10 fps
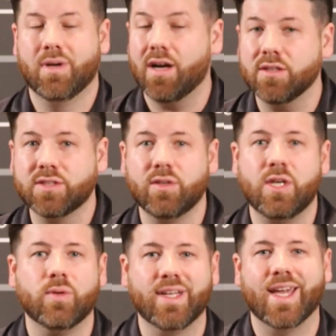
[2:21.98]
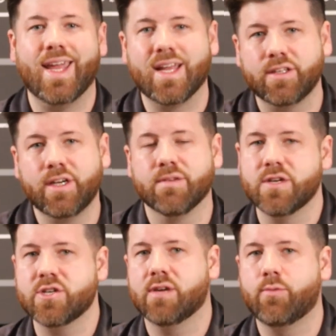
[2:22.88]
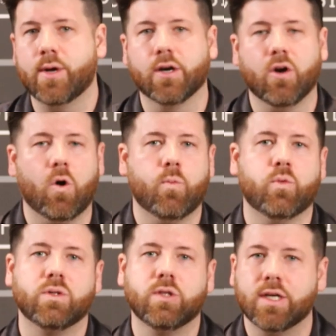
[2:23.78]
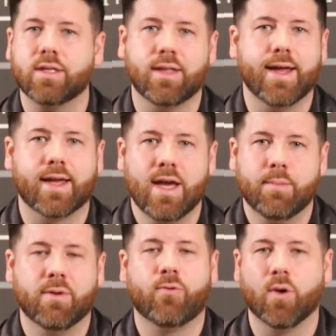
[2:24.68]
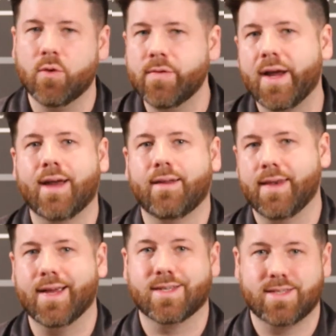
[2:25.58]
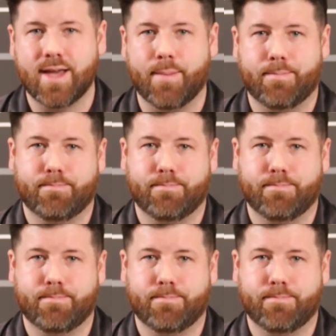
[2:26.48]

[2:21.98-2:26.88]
but also you will get a clear vision of what your home will look like before moving on to the next step.